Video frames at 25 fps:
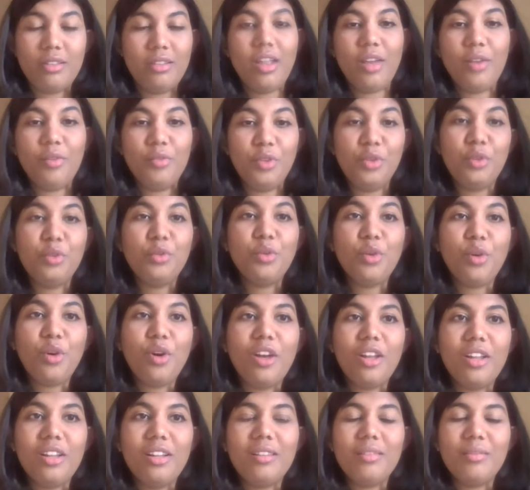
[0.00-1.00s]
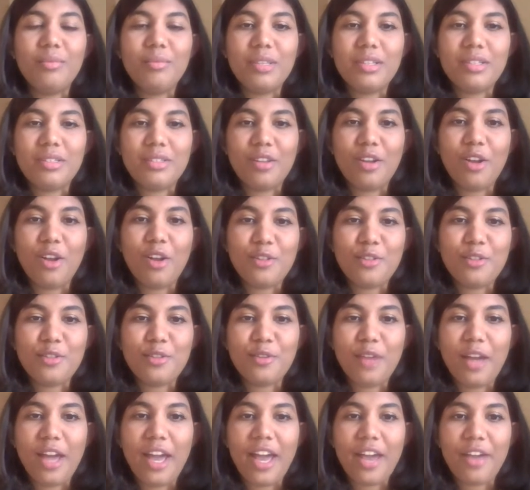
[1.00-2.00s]
Now, you all must
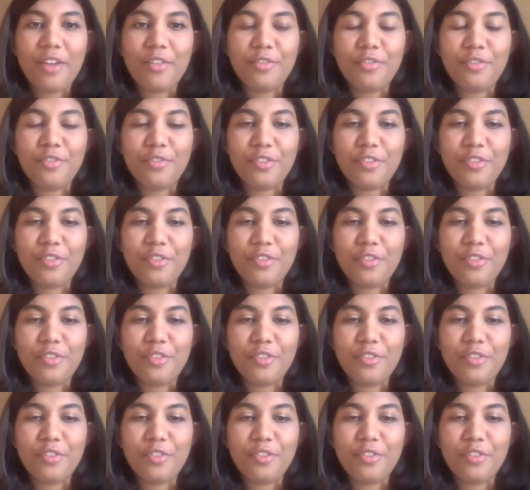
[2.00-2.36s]
also have